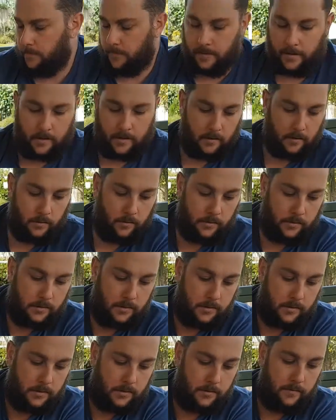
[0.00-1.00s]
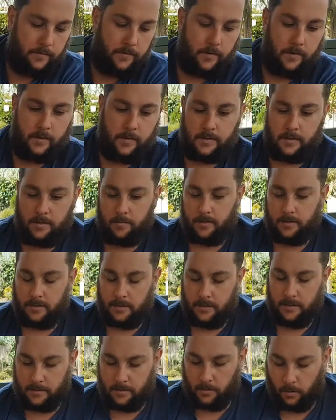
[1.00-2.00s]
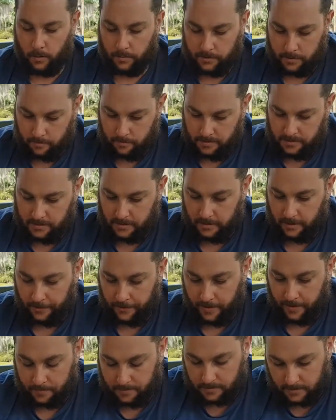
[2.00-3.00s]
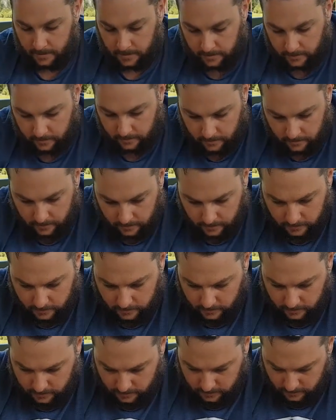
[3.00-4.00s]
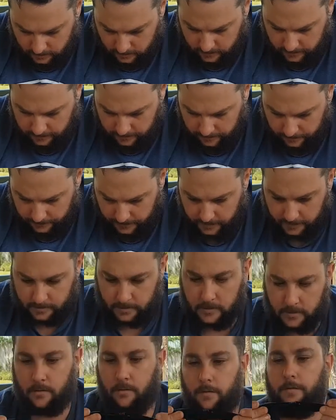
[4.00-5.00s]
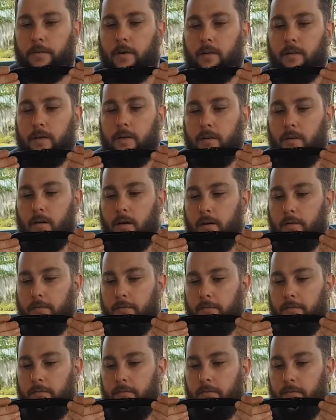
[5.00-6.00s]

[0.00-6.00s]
and it looks very similar to this, also missing the thumb stud, is this little folding knife.